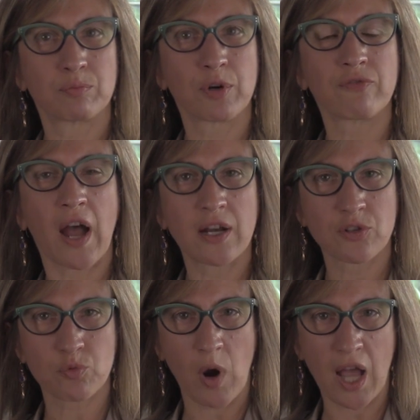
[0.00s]

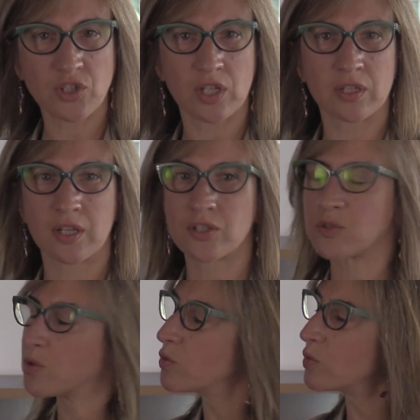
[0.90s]
providers watching
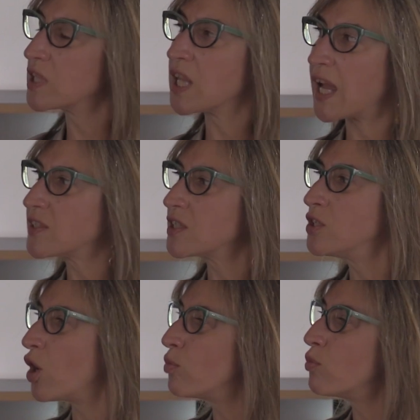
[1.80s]
this would like to
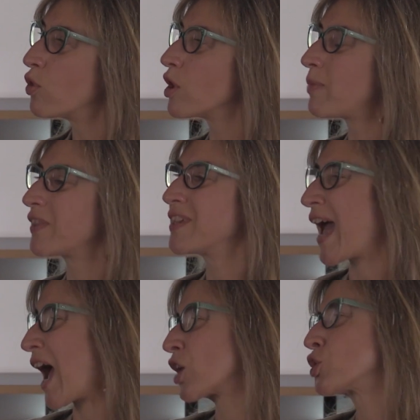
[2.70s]
know more about the
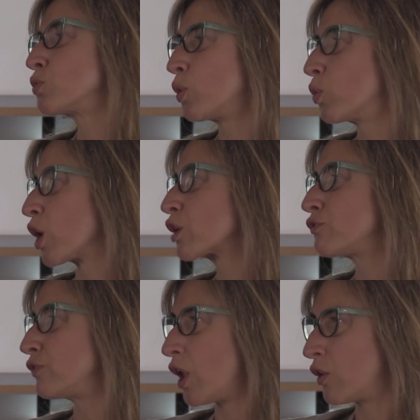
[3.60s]
actual
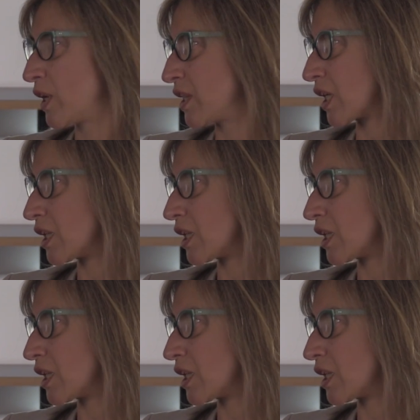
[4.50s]
workflow in the